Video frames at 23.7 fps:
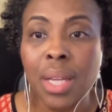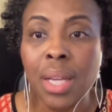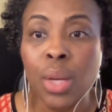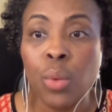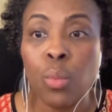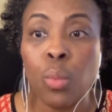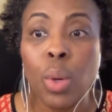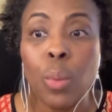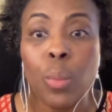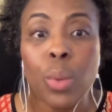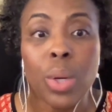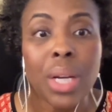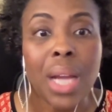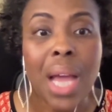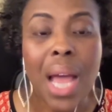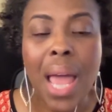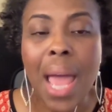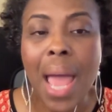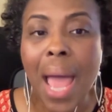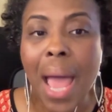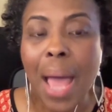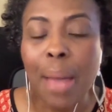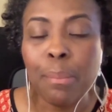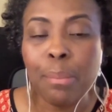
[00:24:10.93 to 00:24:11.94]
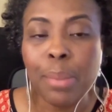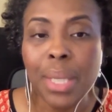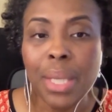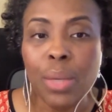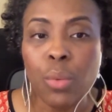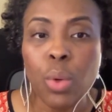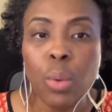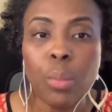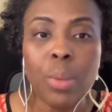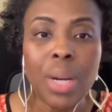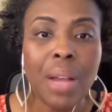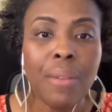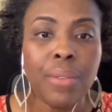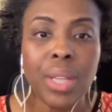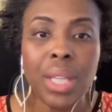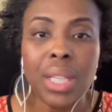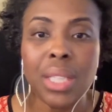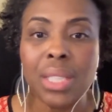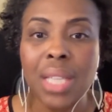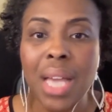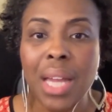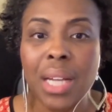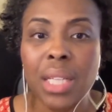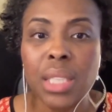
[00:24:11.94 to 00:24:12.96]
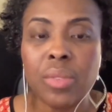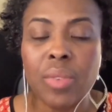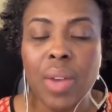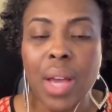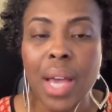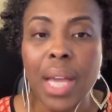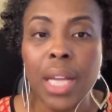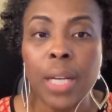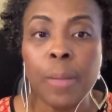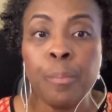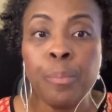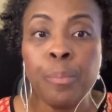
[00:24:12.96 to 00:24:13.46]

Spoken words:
when we're not happy, when we're not feeling satisfied.